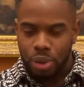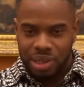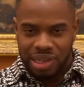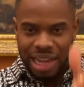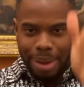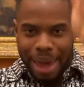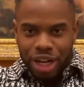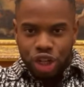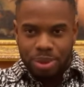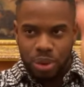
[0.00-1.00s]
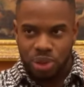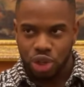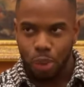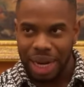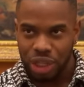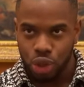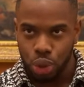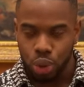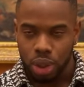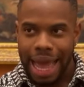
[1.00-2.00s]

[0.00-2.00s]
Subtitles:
He was the same age as me, he was 22.